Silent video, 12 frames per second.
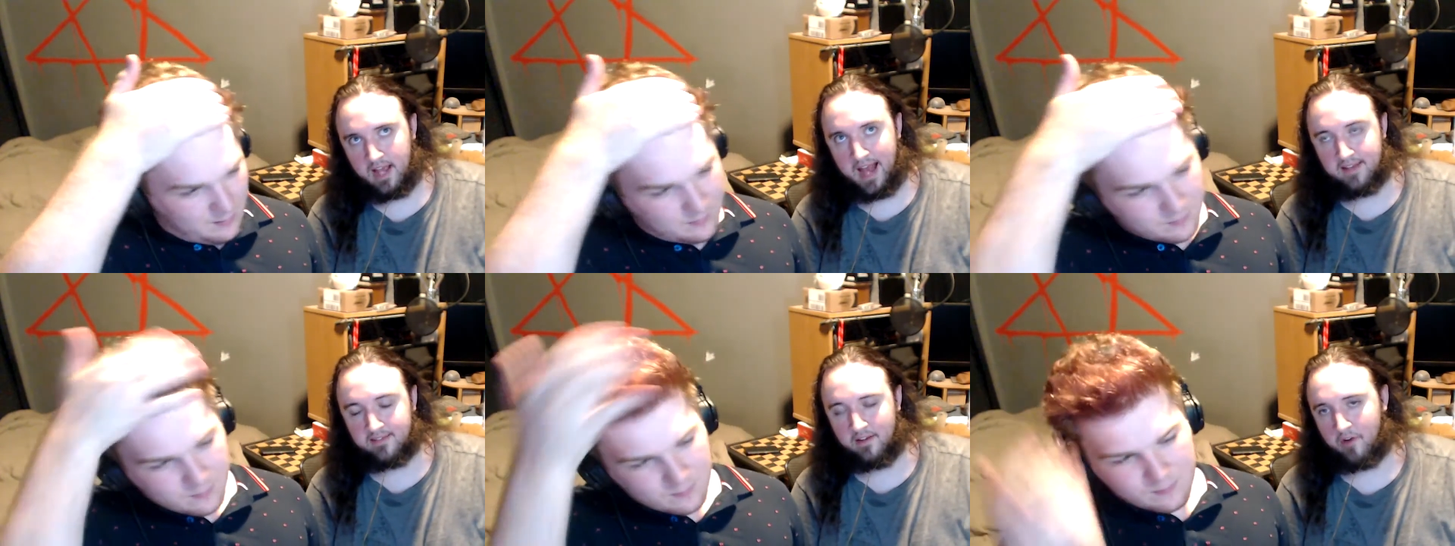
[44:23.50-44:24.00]
Speaker 1: as
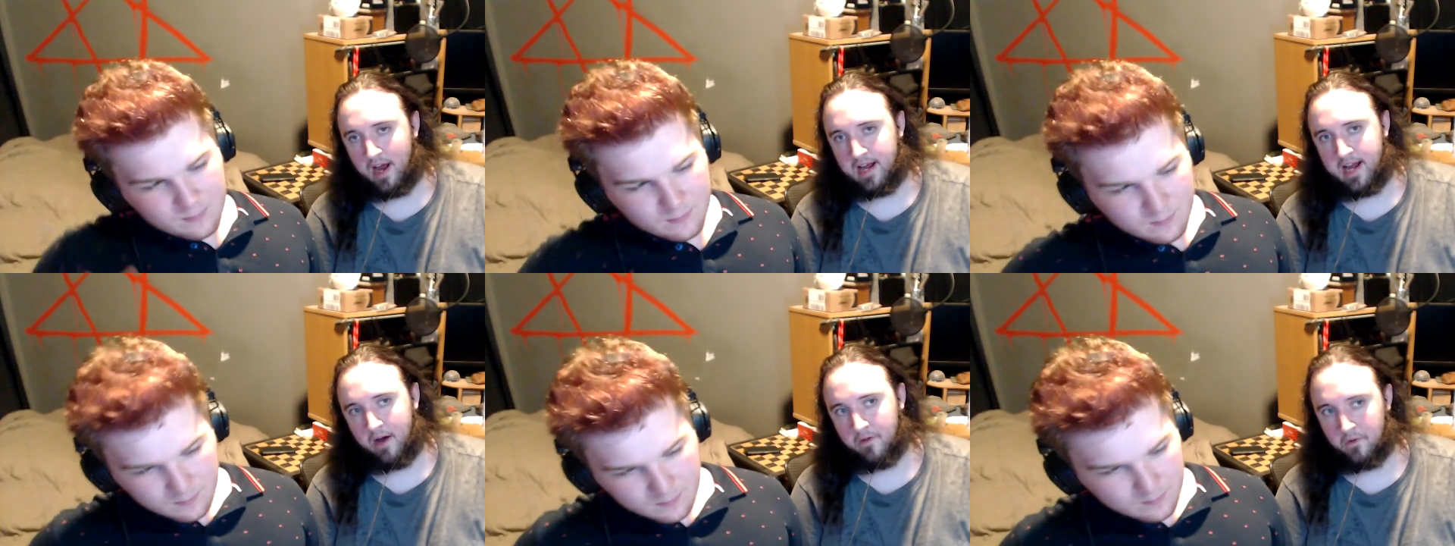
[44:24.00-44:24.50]
of right
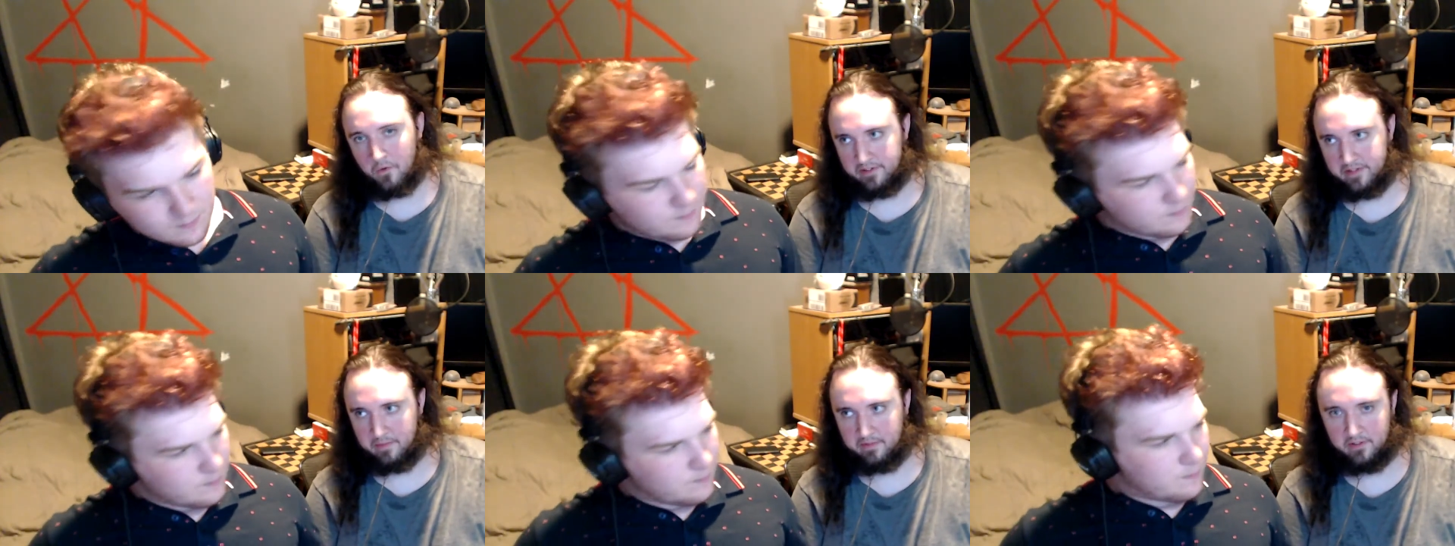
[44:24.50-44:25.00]
now the worst
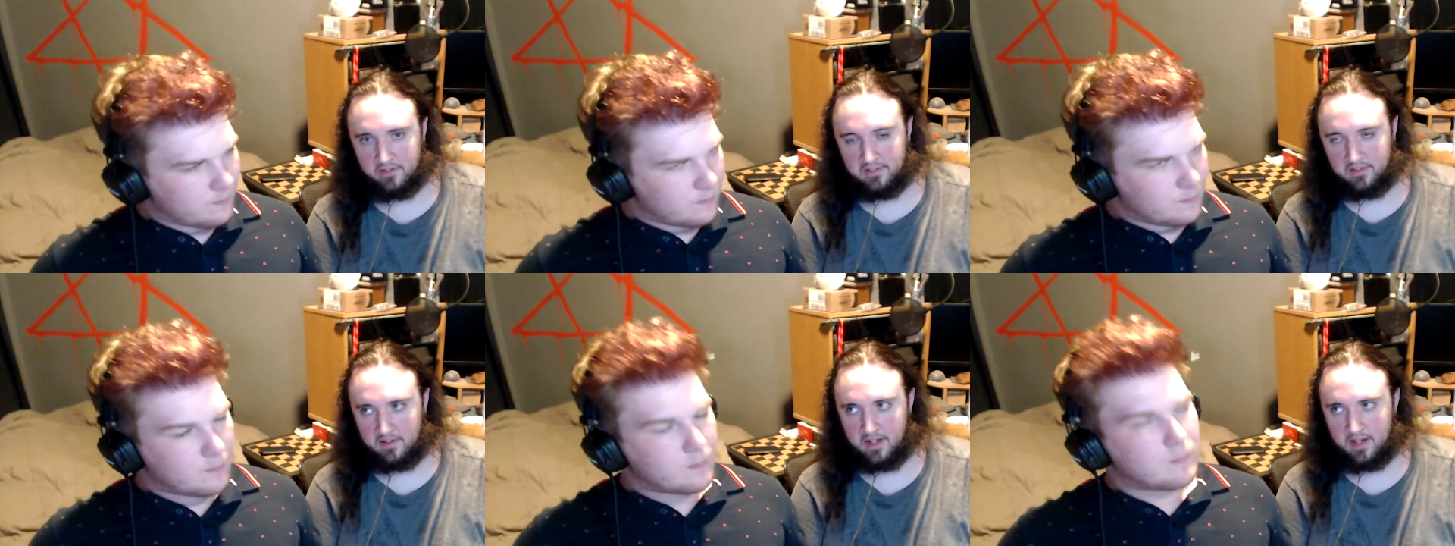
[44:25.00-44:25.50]
episode of season
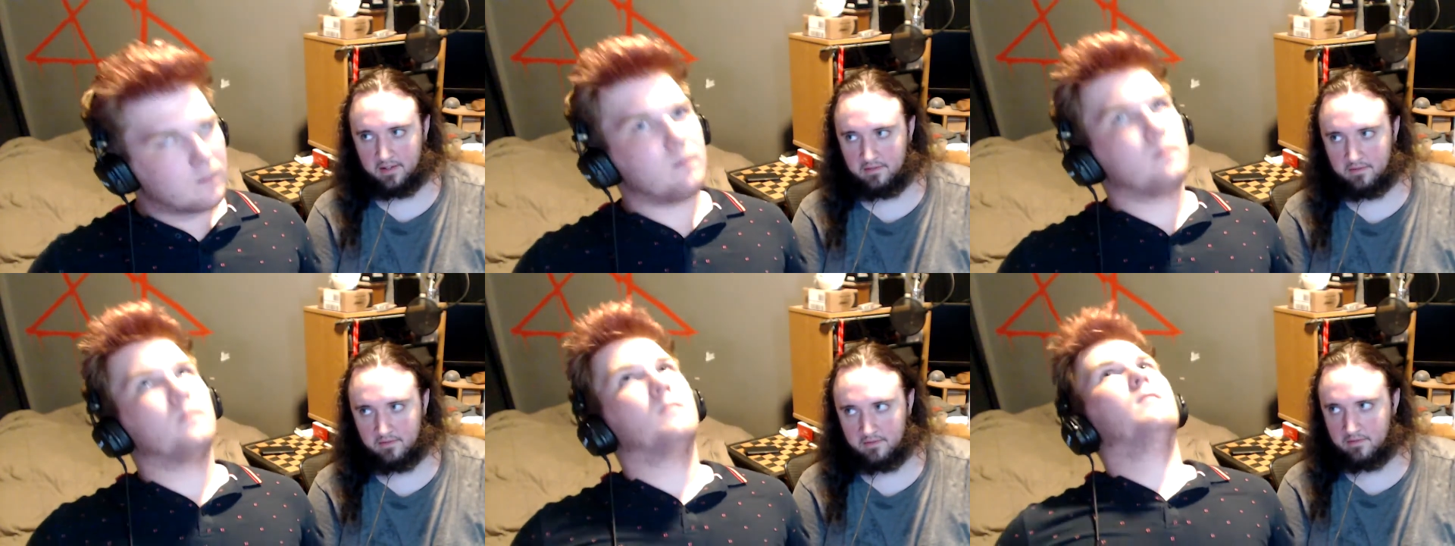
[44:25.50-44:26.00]
nine.